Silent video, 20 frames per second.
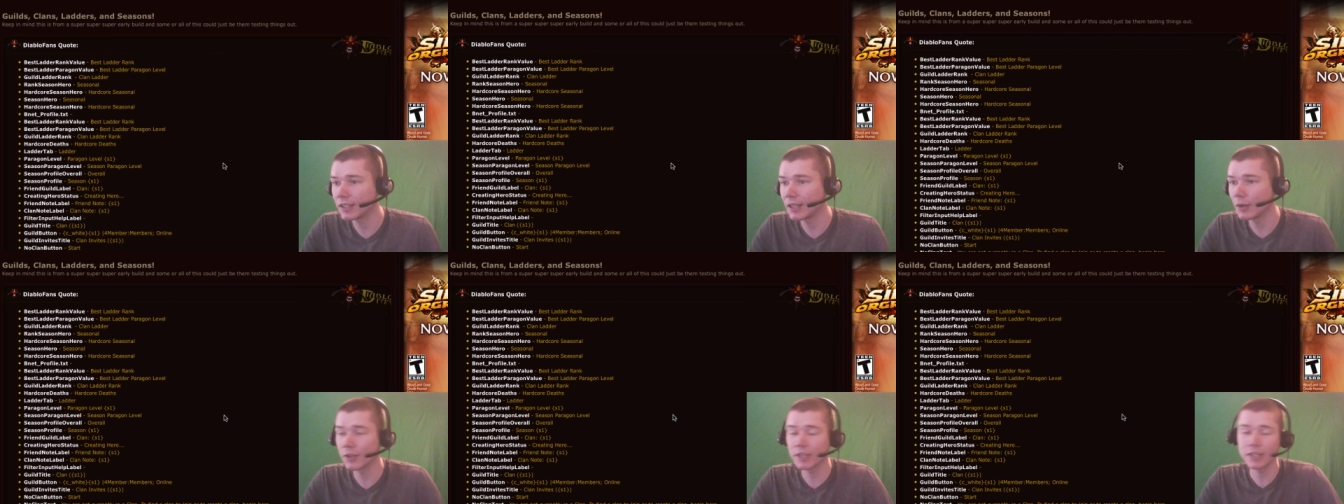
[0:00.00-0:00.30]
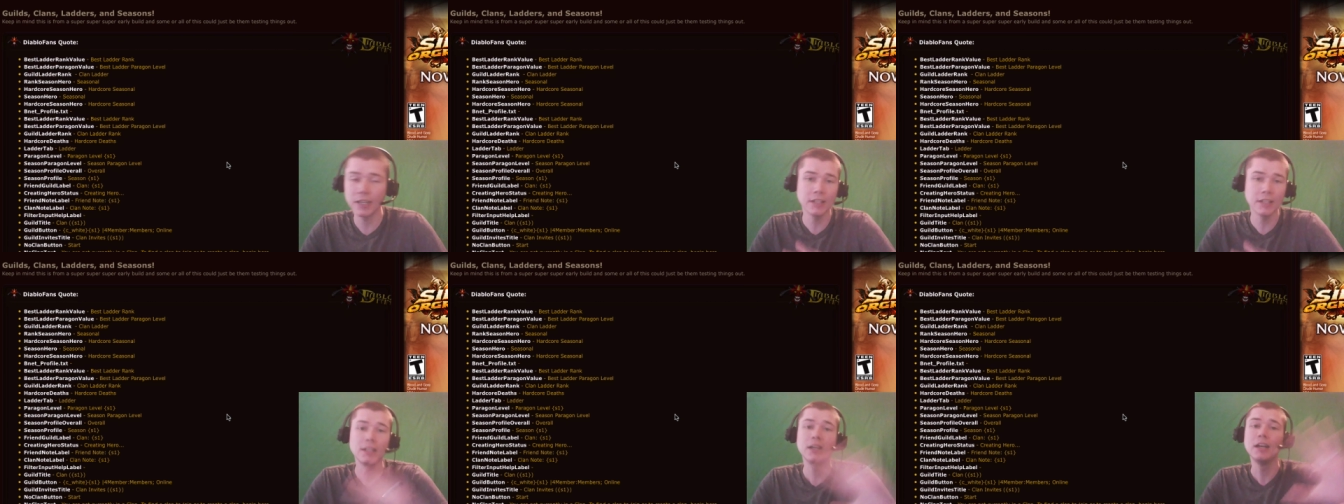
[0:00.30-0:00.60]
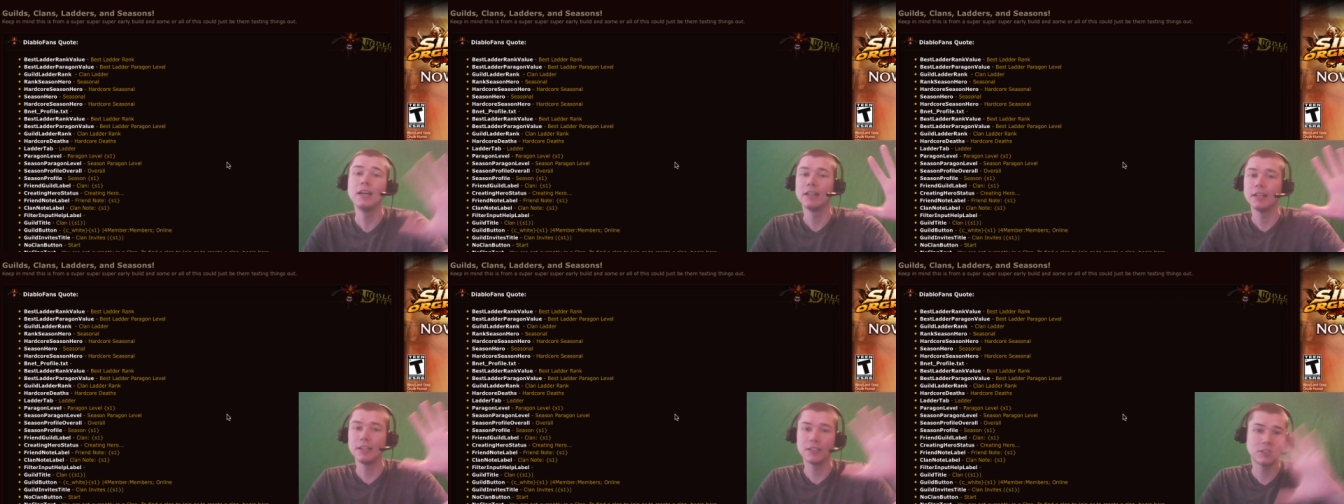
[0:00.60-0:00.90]
Now again,
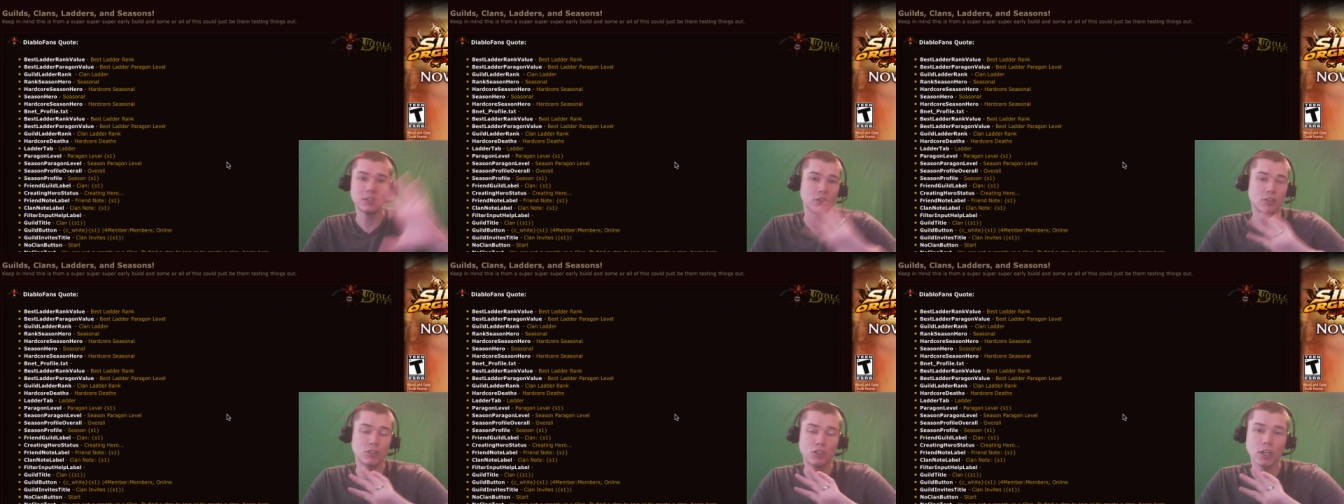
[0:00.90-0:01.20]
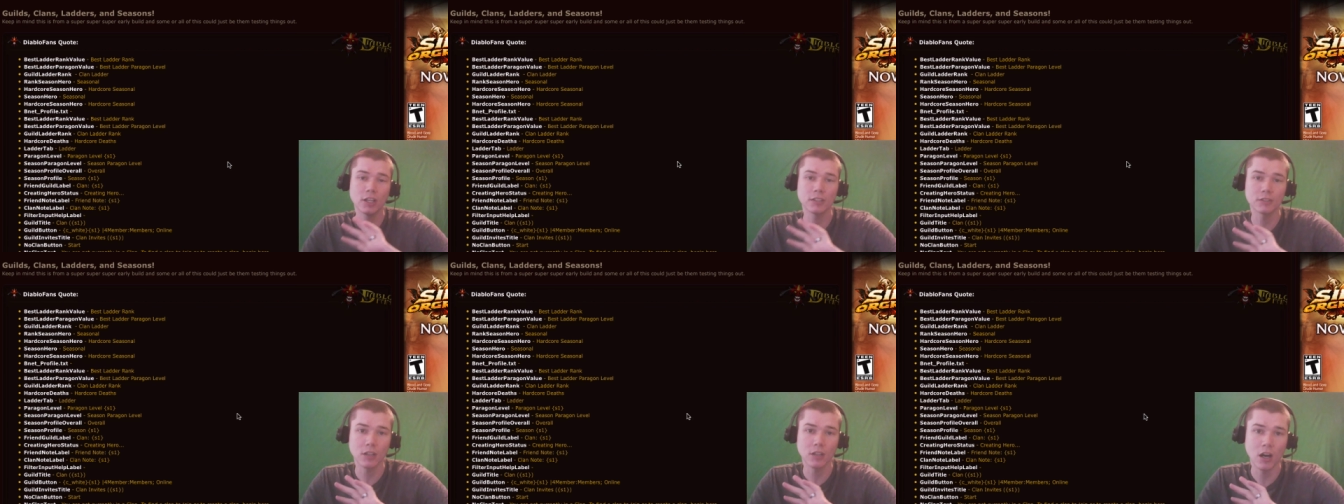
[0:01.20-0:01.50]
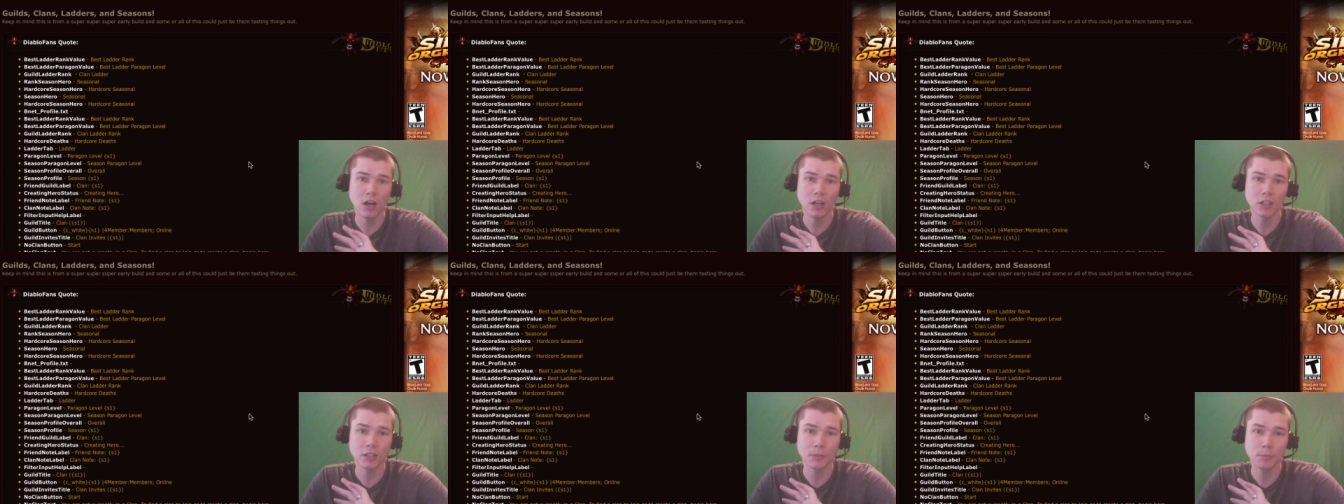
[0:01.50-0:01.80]
this is just
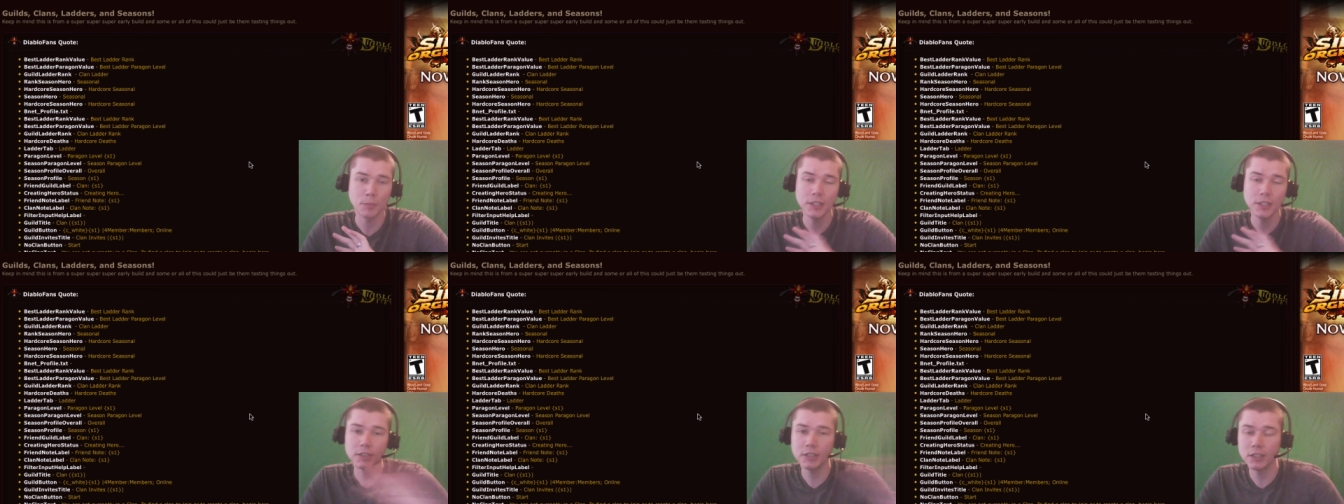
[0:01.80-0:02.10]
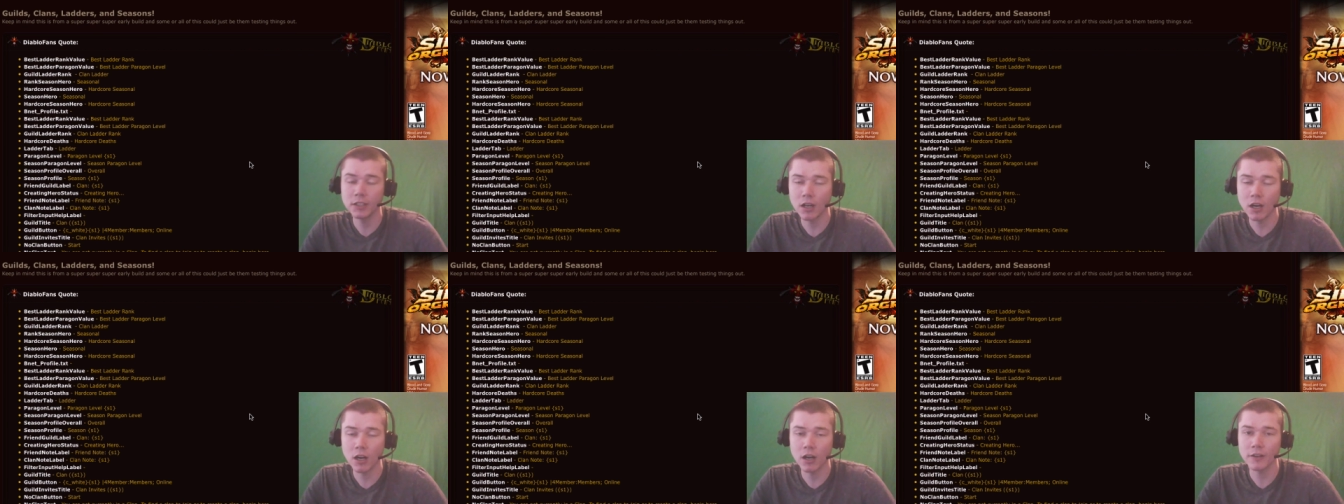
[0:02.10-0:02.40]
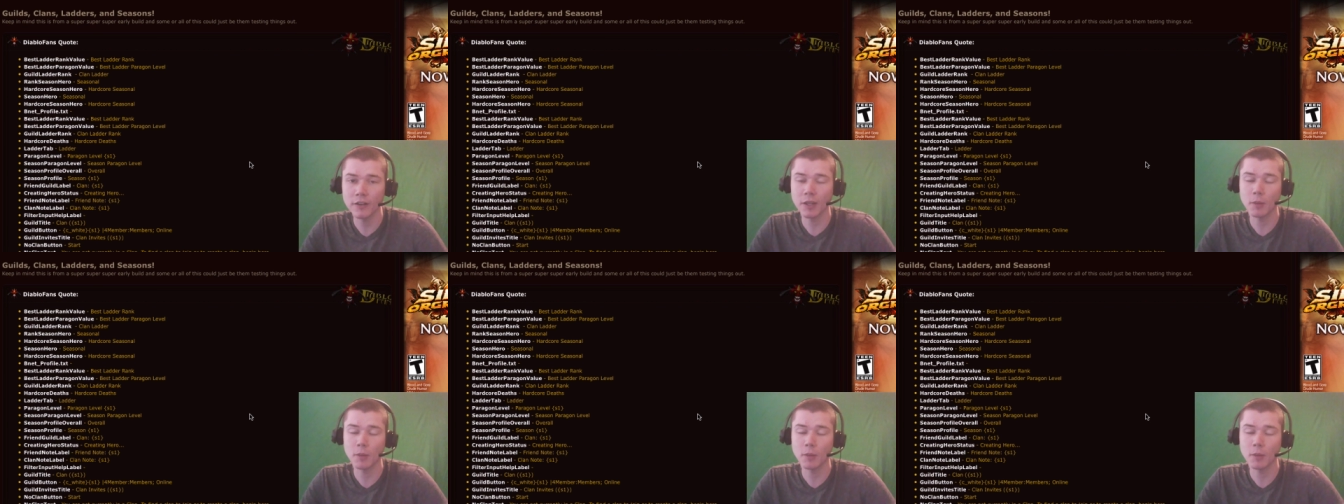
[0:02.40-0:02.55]
on the PTR.